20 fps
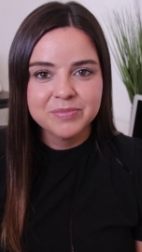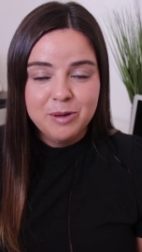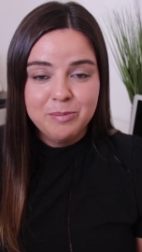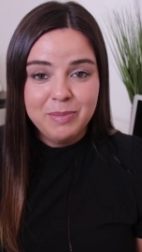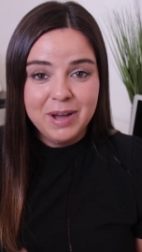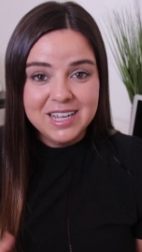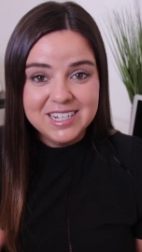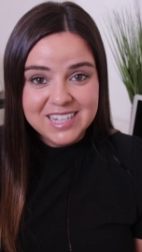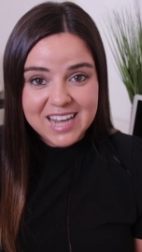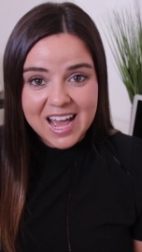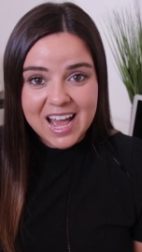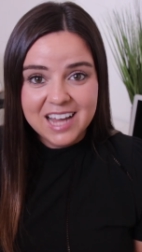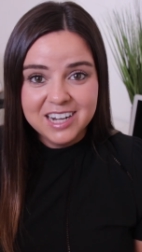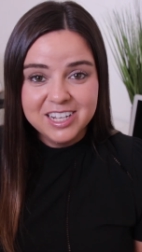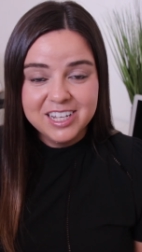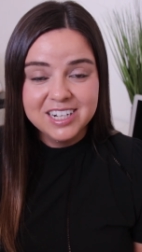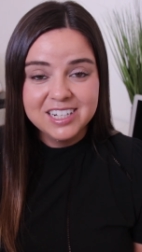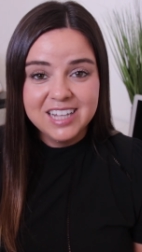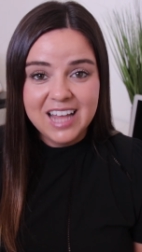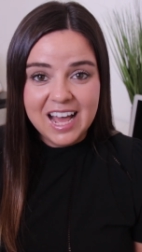My
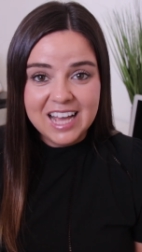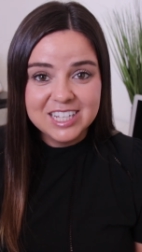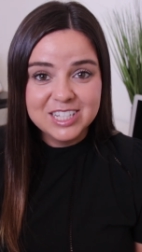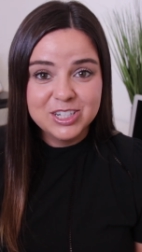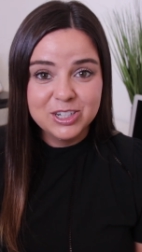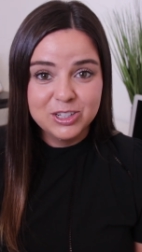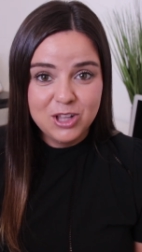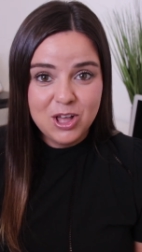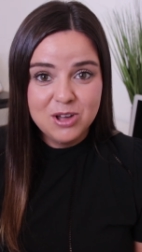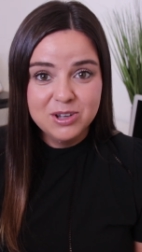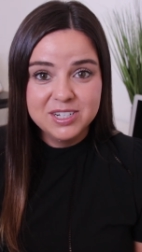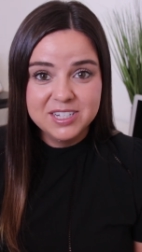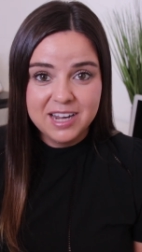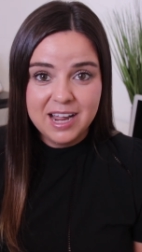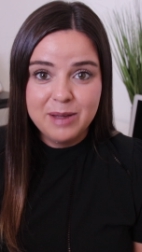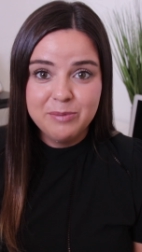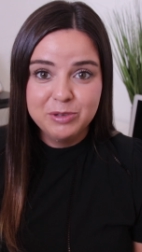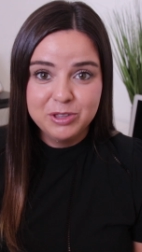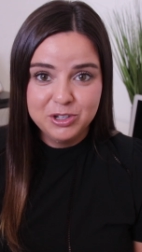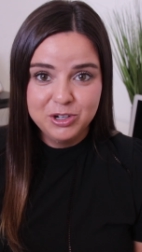dad could last a long
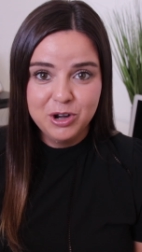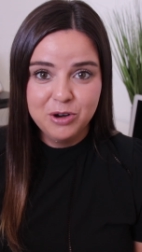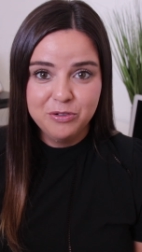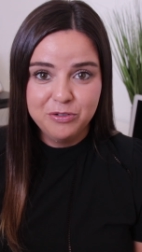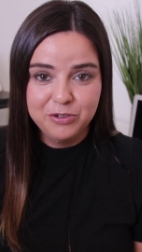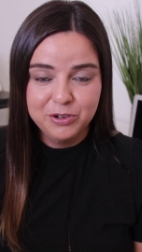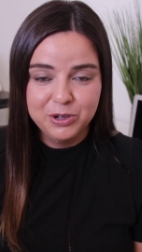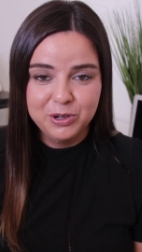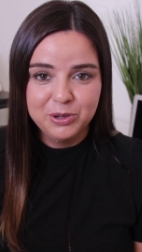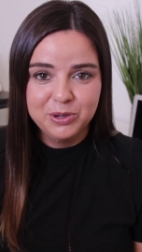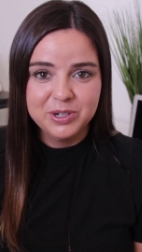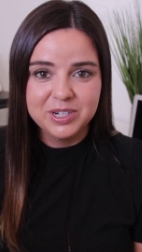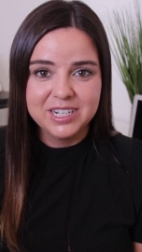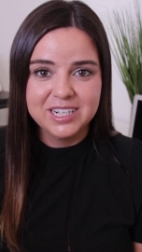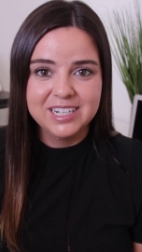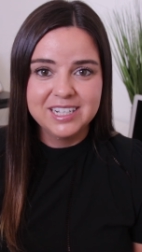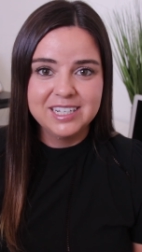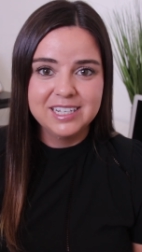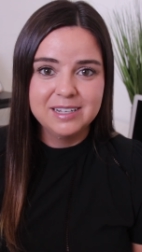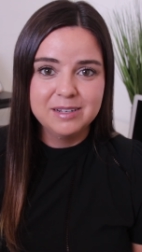time with no food,
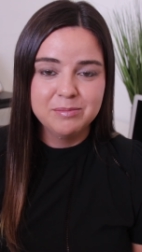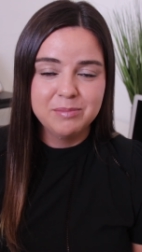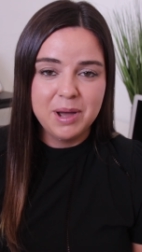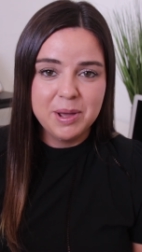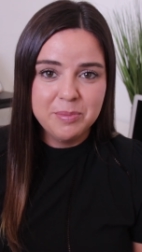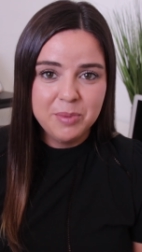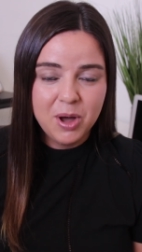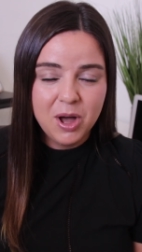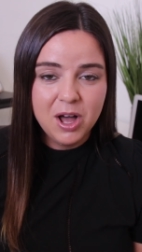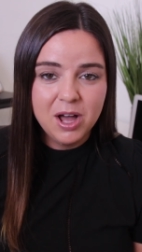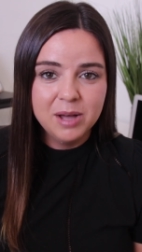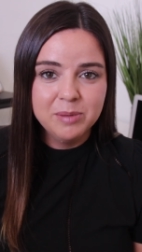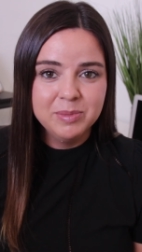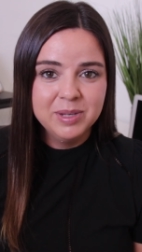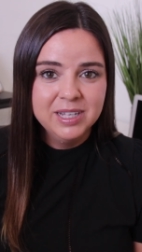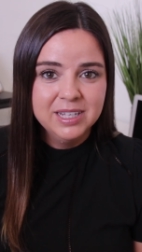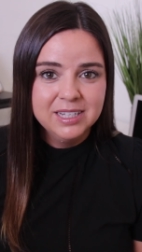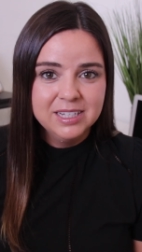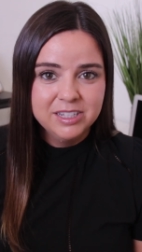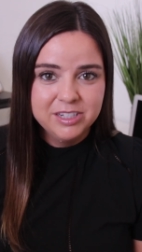my
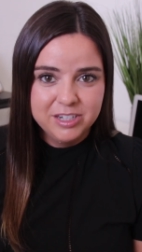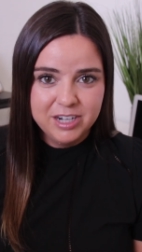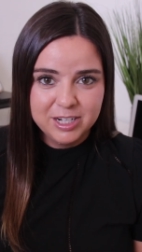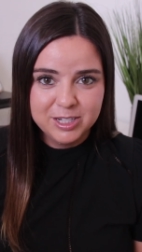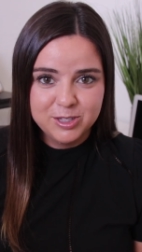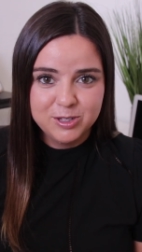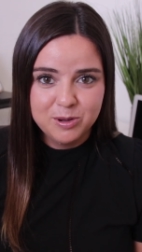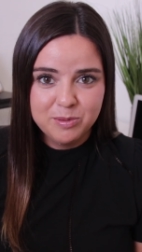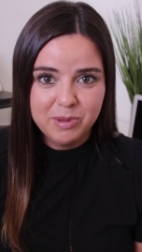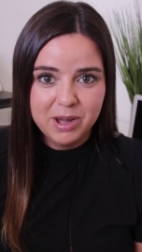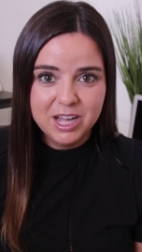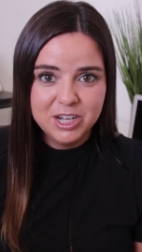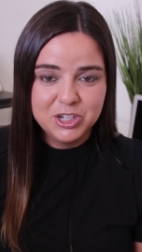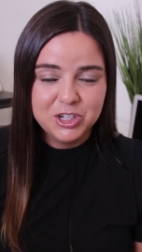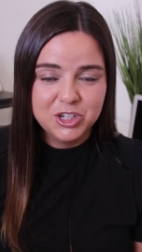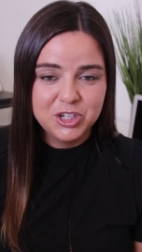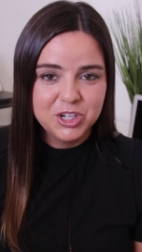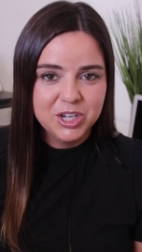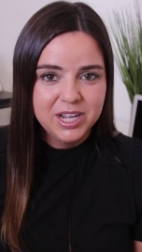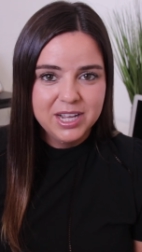mom, not so
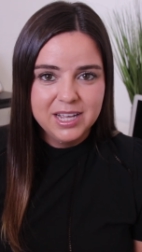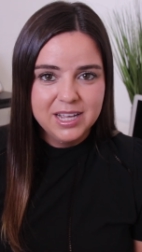much,